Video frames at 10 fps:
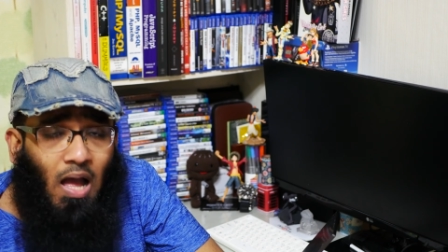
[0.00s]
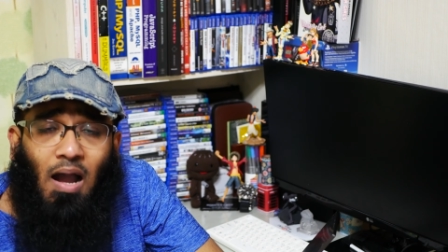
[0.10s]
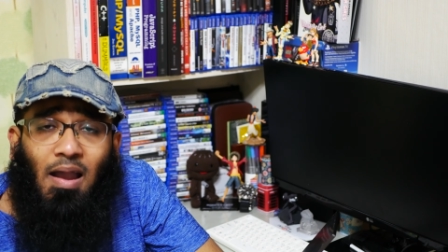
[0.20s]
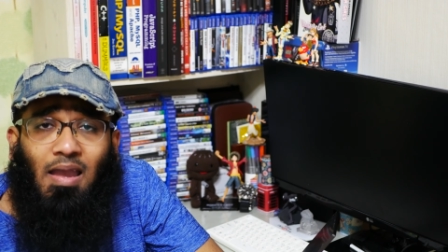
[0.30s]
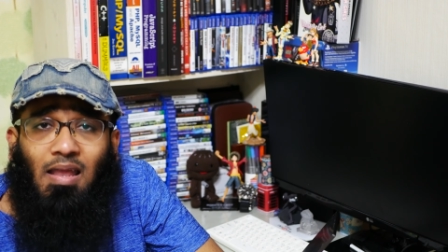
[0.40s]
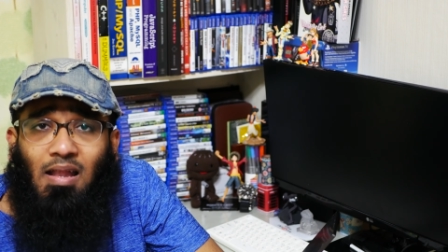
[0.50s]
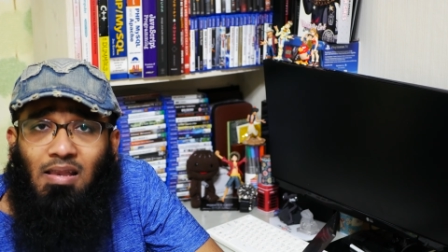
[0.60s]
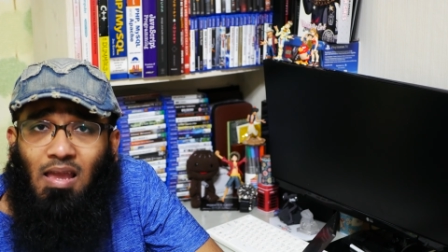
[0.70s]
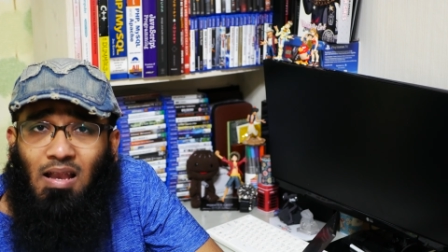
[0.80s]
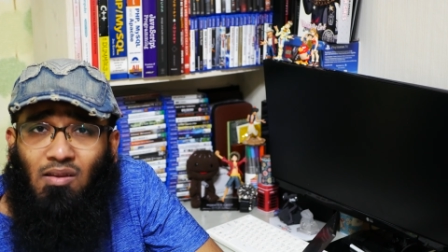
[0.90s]
Again, at
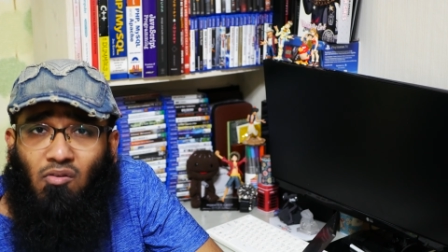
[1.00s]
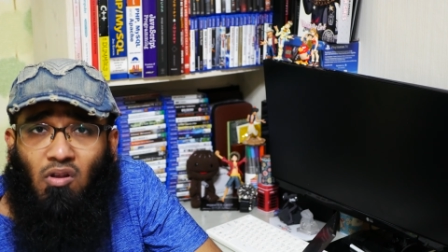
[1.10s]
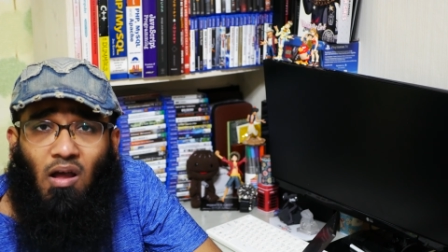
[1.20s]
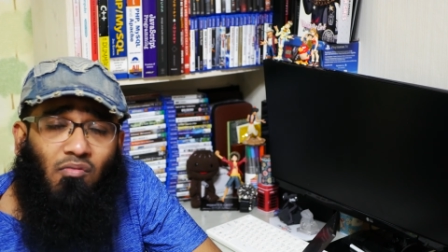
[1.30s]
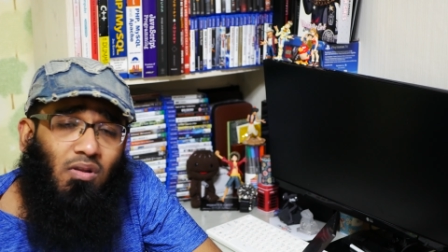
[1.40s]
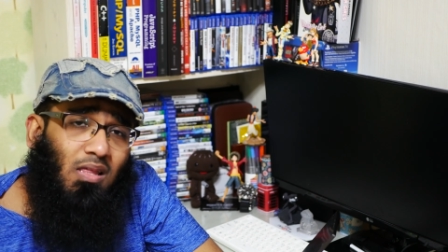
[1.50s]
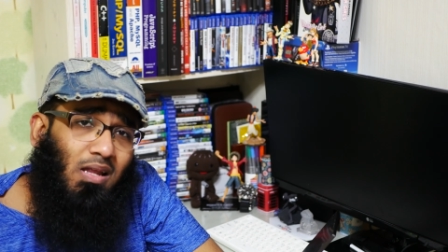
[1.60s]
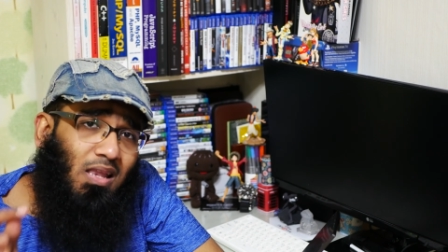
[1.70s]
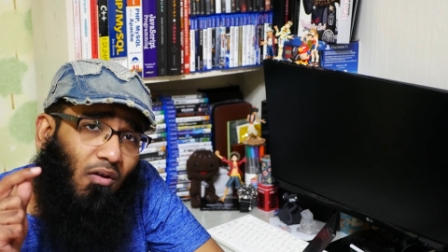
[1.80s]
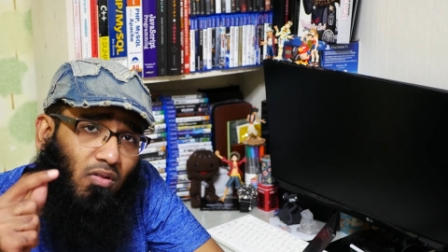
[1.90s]
the end of the I will say
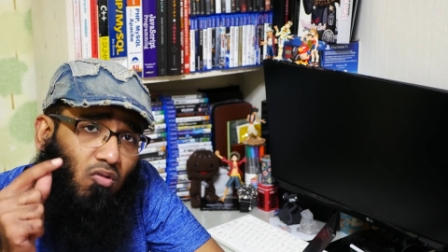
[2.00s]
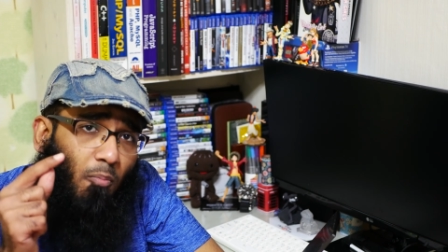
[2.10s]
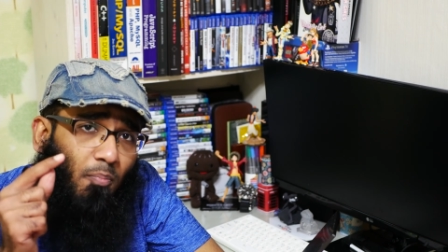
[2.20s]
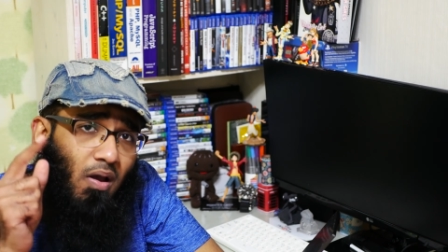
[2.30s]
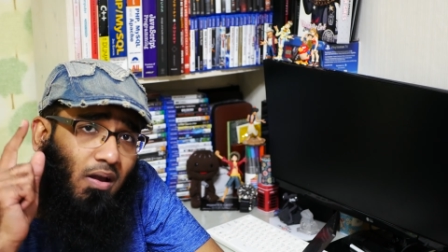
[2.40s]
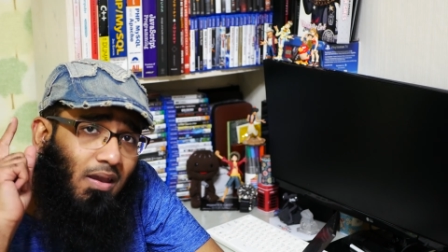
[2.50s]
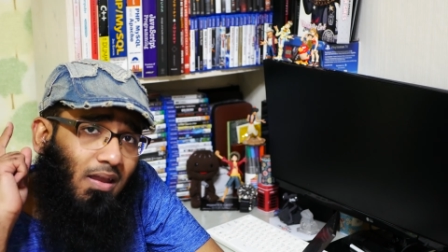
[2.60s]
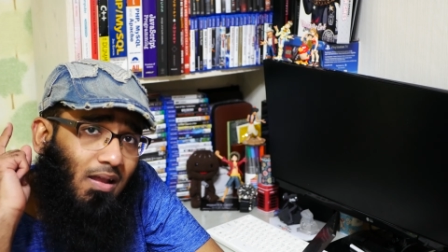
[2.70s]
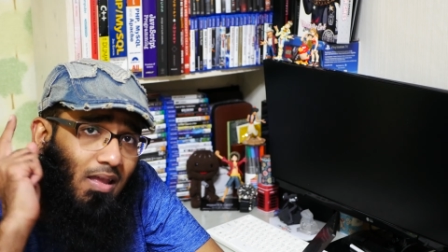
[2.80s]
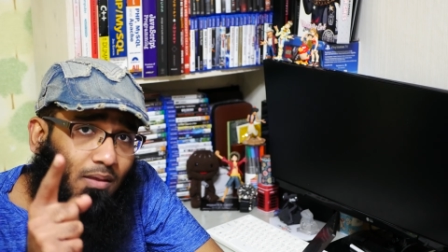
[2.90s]
never stop
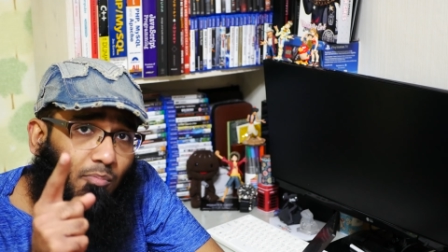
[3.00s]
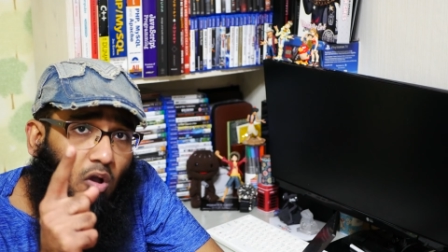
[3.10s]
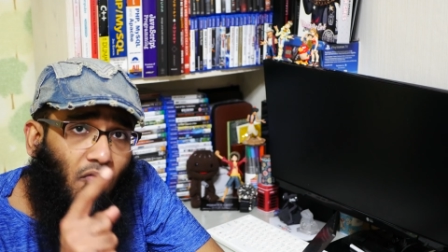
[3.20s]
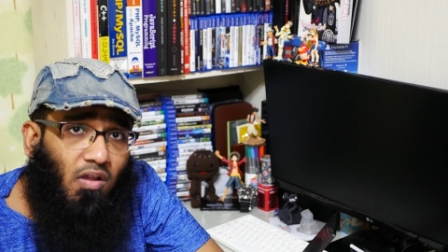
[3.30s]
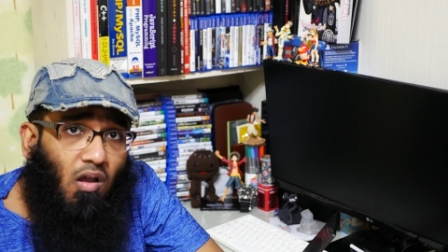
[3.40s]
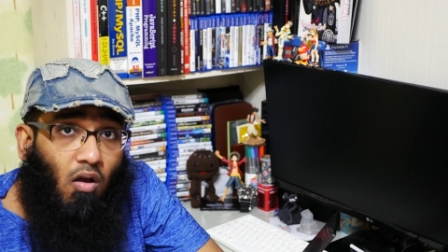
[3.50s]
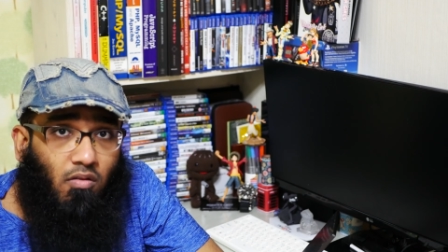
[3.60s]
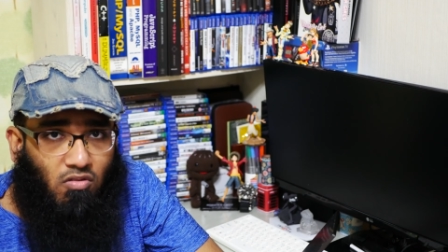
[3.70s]
learning, keep going on.